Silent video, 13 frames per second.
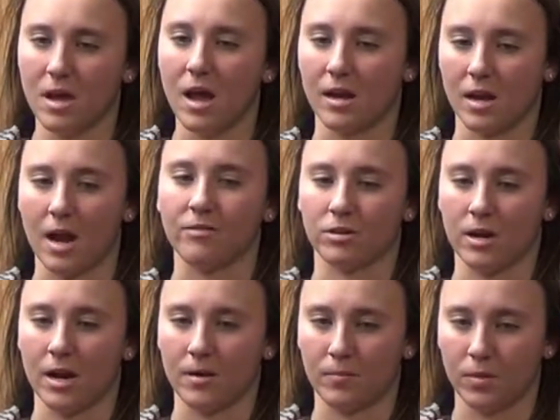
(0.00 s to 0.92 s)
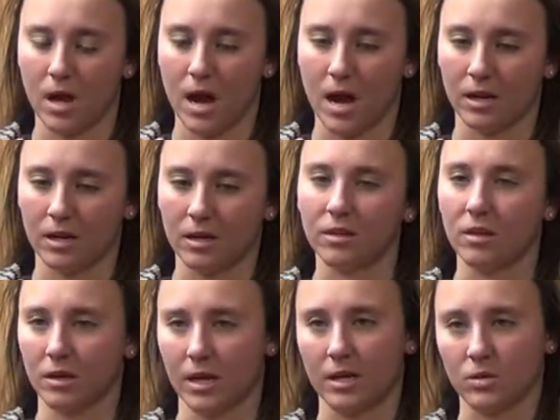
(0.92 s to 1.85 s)
And after I had applied,
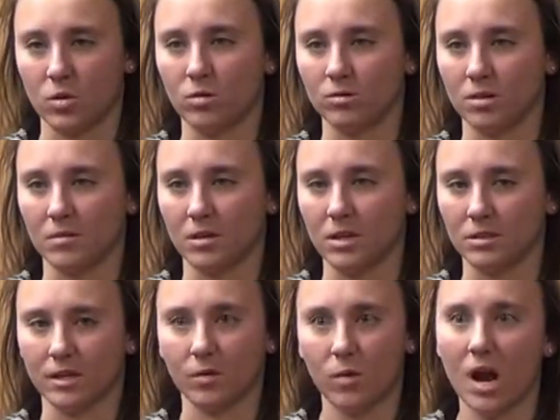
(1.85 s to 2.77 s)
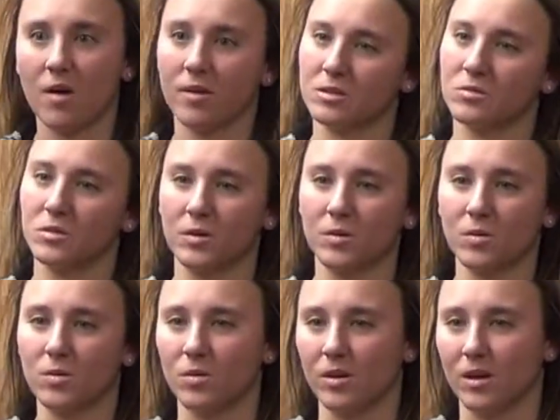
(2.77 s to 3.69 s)
then I had told him, and he's like, wow, that's really
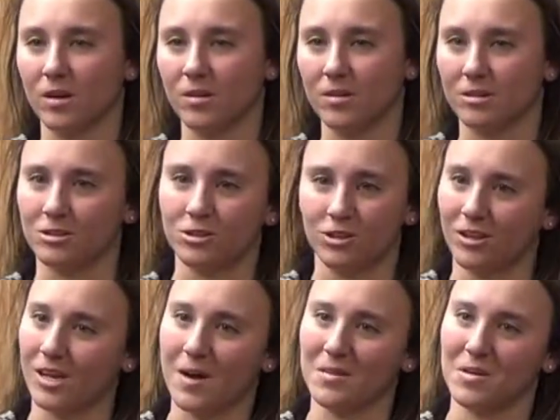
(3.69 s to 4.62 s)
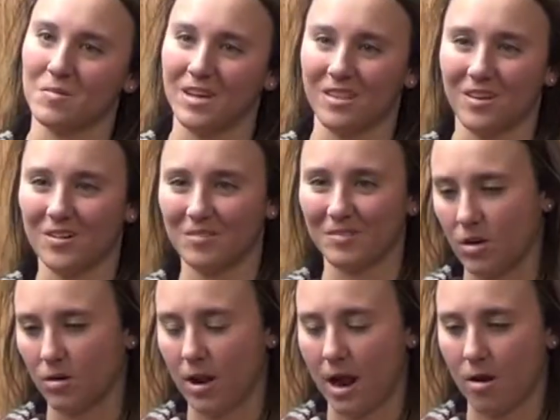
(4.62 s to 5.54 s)
cool, you should have come to me though.
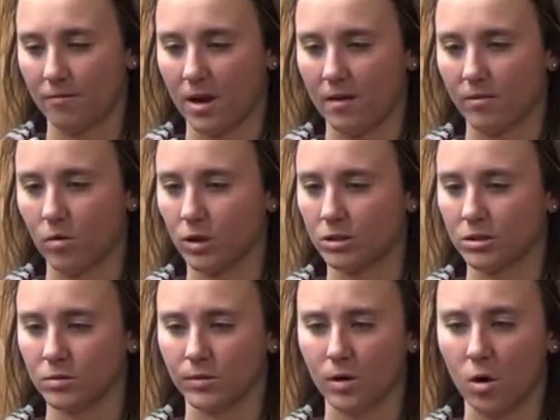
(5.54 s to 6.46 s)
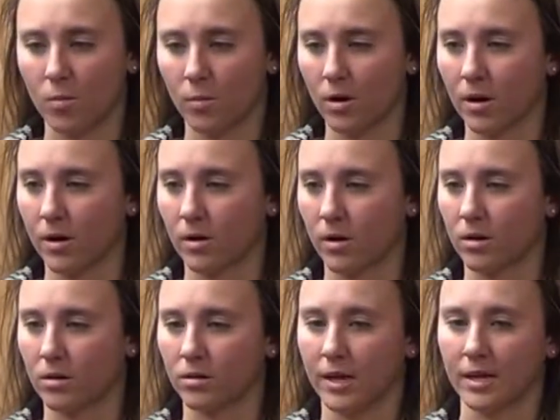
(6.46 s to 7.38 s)
Now if I have questions with homework
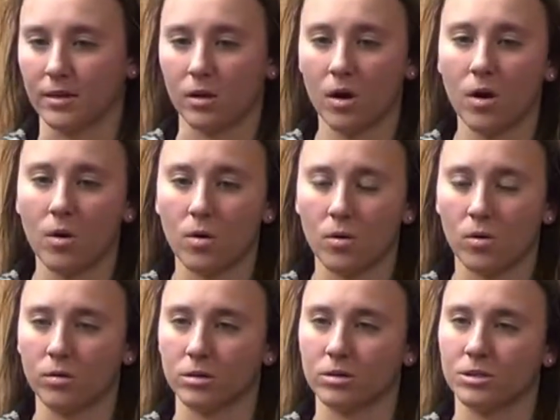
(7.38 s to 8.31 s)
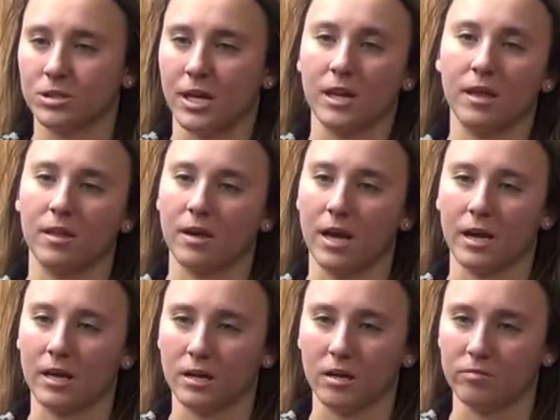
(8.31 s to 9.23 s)
or like the code or just anything, I
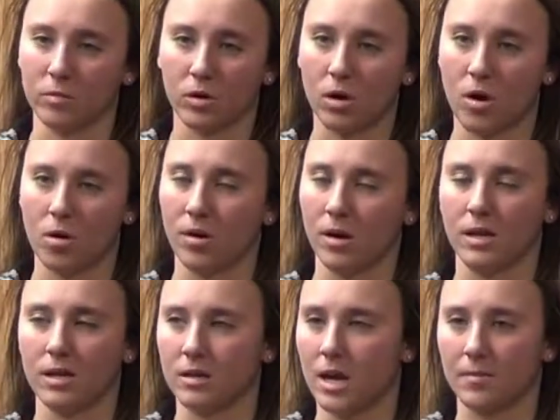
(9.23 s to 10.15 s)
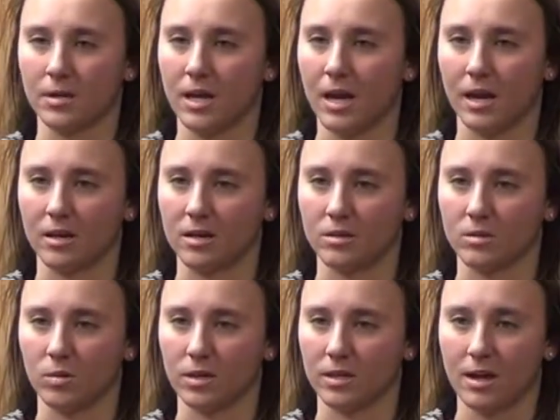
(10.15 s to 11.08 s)
can give him a call any time of day, and
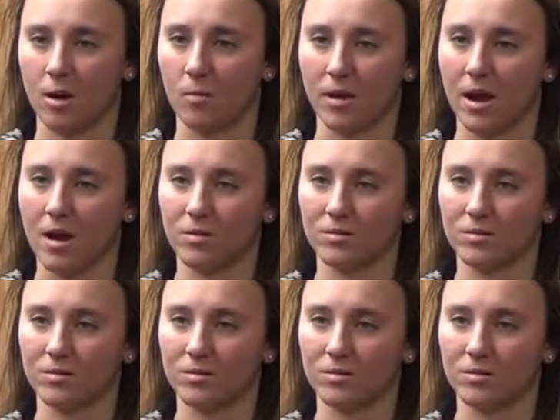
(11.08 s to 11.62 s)
he's willing to help me out.